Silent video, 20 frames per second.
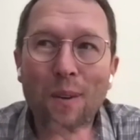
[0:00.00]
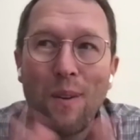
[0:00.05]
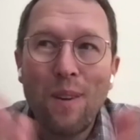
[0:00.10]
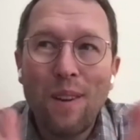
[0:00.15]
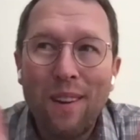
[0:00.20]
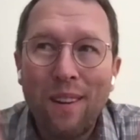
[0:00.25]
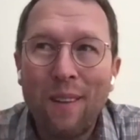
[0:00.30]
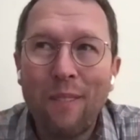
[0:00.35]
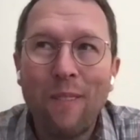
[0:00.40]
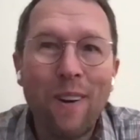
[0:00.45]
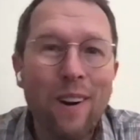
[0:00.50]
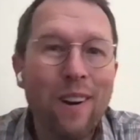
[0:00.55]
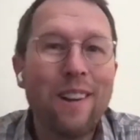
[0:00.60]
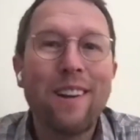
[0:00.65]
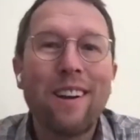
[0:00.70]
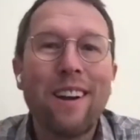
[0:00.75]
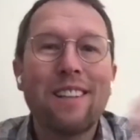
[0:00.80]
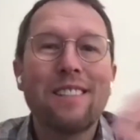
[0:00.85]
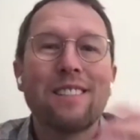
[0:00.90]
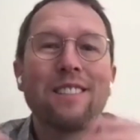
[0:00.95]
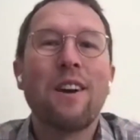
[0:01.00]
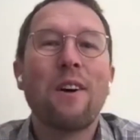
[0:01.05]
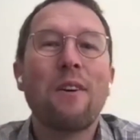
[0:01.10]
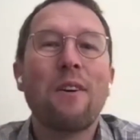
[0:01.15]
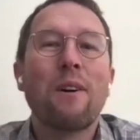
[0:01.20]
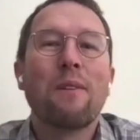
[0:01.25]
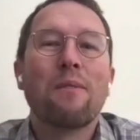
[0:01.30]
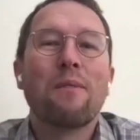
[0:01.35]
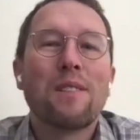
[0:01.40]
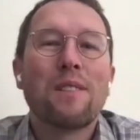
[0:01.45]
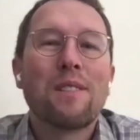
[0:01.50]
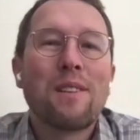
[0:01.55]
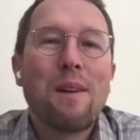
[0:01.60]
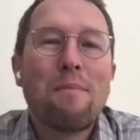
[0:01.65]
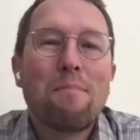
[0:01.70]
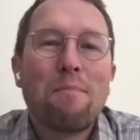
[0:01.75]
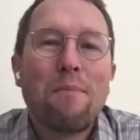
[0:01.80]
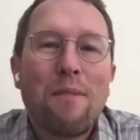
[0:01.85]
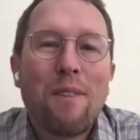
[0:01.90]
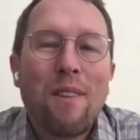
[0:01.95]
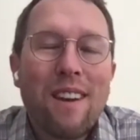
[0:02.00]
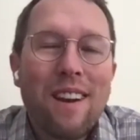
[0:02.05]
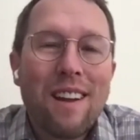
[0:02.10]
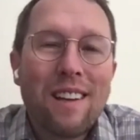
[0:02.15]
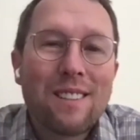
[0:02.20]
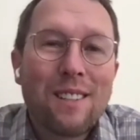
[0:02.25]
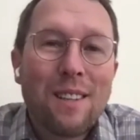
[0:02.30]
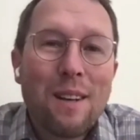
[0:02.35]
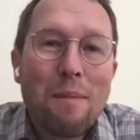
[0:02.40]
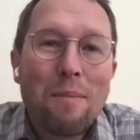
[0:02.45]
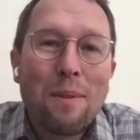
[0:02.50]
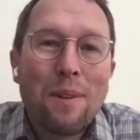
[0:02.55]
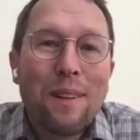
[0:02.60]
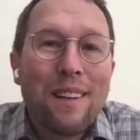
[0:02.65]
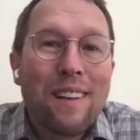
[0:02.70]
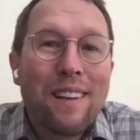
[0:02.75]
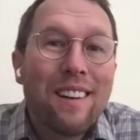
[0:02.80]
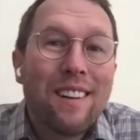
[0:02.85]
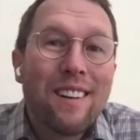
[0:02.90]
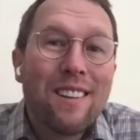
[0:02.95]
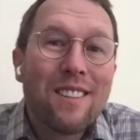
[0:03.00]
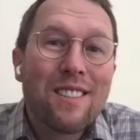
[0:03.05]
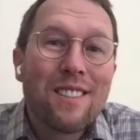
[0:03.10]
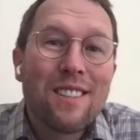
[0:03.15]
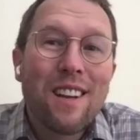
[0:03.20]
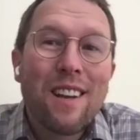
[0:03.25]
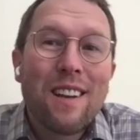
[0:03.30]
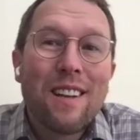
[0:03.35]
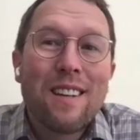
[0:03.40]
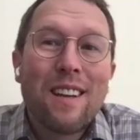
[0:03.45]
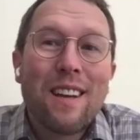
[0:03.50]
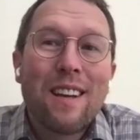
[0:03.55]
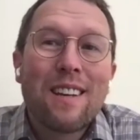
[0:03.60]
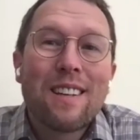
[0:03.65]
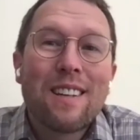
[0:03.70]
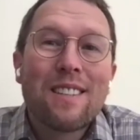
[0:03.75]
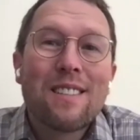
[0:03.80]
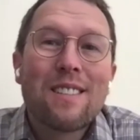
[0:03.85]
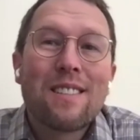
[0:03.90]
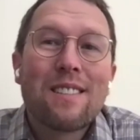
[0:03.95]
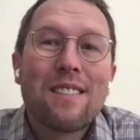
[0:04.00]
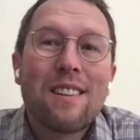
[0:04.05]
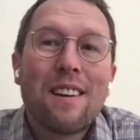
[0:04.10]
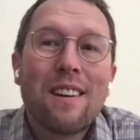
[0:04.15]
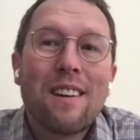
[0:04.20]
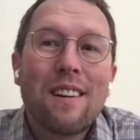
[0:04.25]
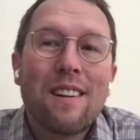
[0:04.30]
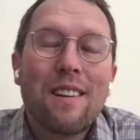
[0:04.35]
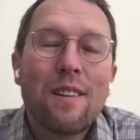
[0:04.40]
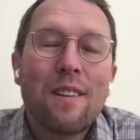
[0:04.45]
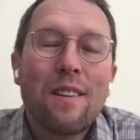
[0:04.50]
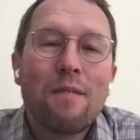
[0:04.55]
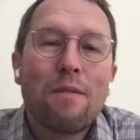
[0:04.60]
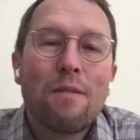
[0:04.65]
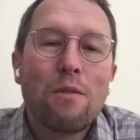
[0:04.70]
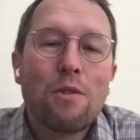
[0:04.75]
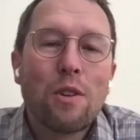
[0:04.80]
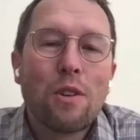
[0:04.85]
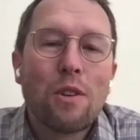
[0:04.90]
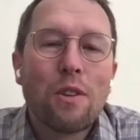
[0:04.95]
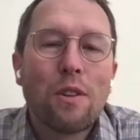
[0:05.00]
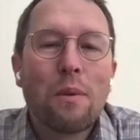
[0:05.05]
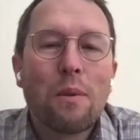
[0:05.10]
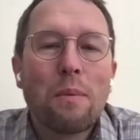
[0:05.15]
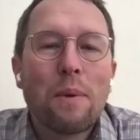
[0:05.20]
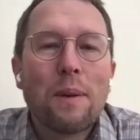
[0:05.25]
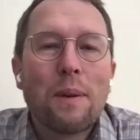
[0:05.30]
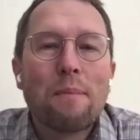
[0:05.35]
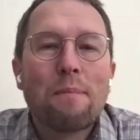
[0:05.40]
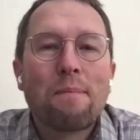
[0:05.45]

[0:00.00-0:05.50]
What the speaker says: You know, where are you guys going? What's up for the next couple of years? Kind of take us into the future a little bit.